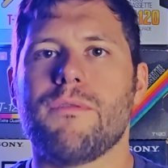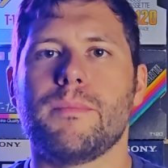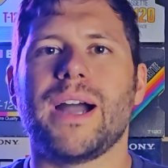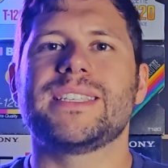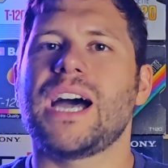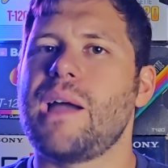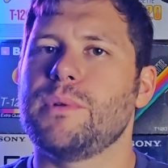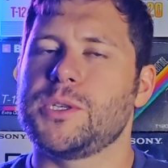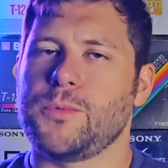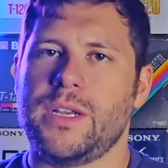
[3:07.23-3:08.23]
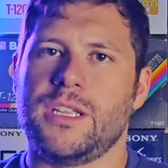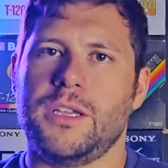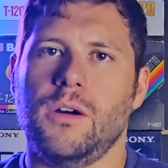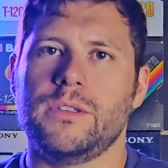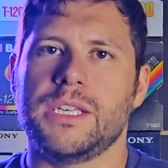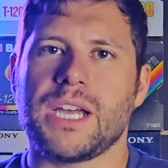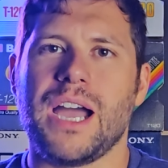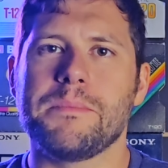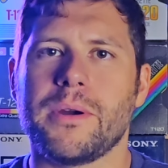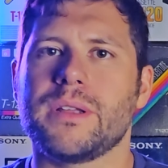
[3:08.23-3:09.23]
my time with Sweatin' to the Oldies, I
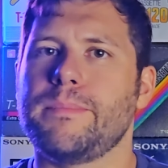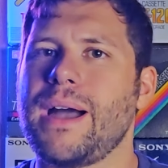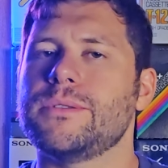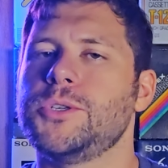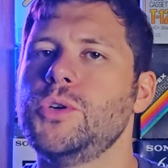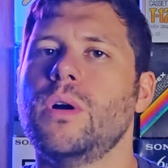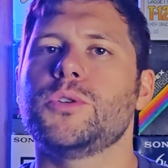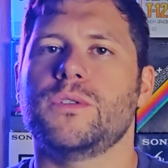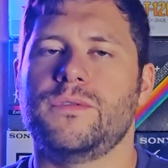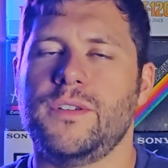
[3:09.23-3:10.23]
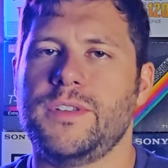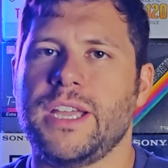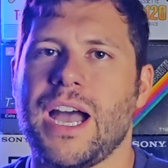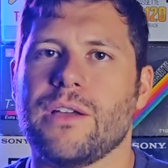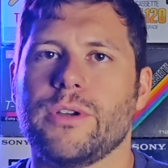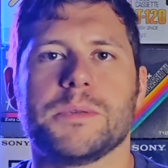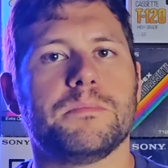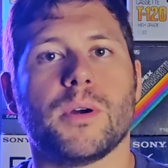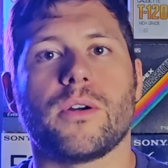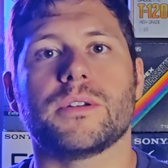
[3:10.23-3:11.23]
burned about 250 calories
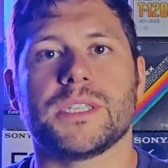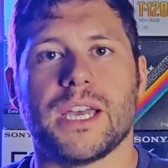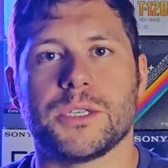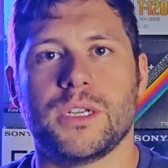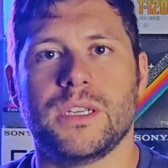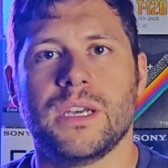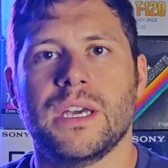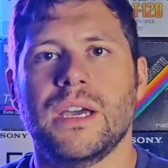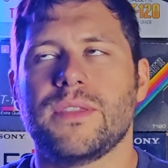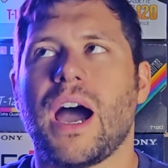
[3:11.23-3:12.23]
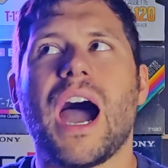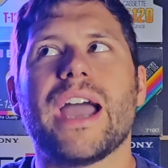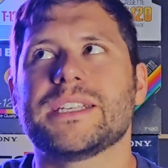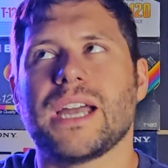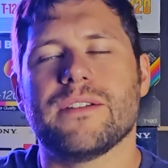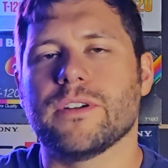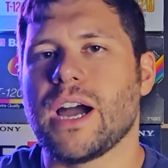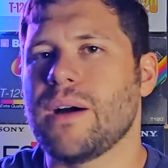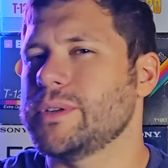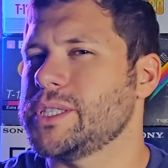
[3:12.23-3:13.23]
per session. The highest I ever
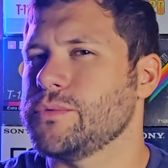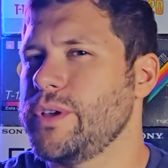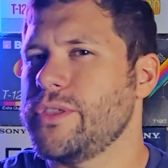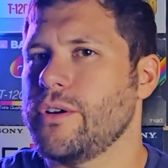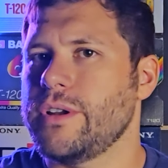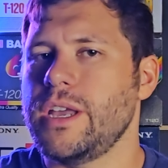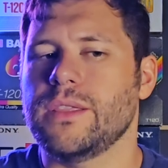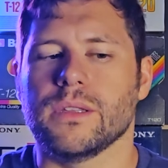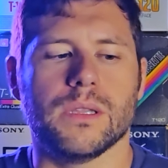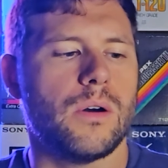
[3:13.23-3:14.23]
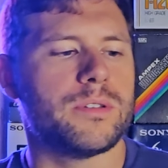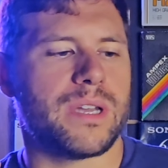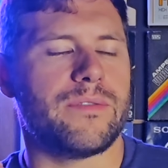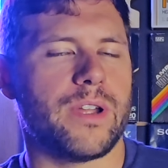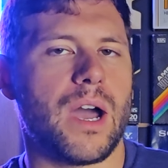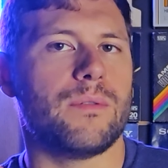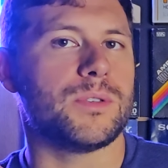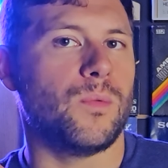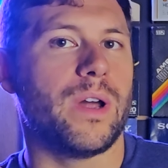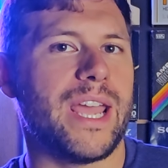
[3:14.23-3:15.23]
got was 330, and the lowest I ever got was
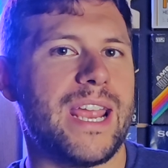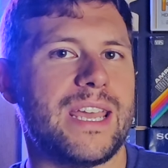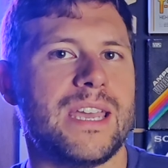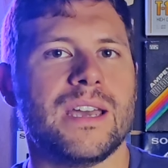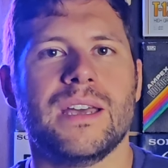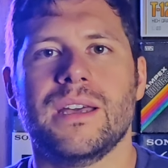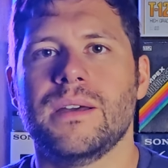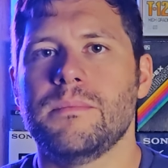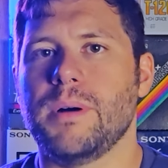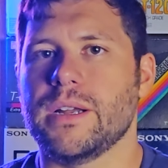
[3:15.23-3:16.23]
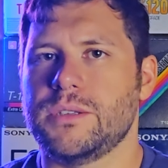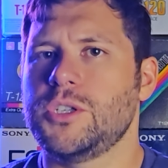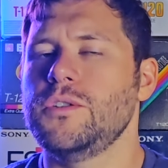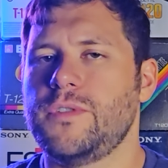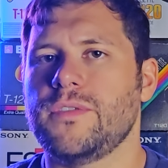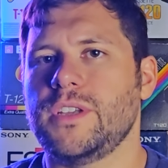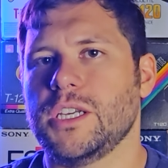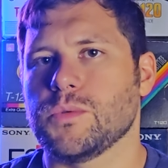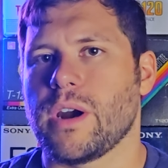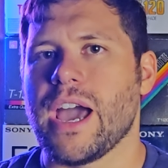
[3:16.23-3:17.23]
180. But 250 is
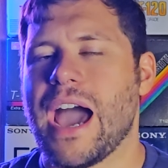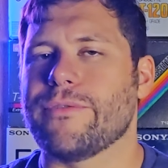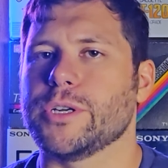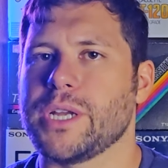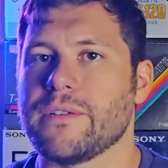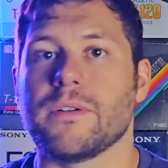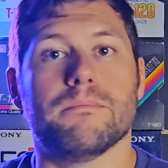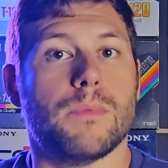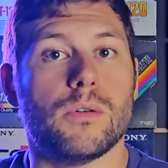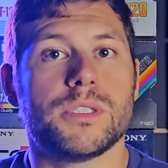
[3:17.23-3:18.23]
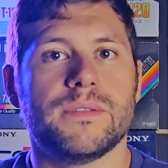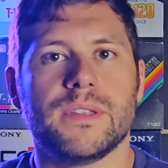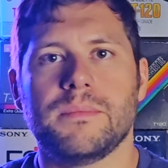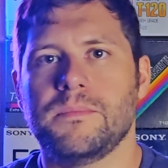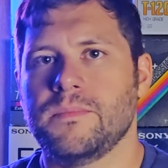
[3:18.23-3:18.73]
where I averaged out for most of them.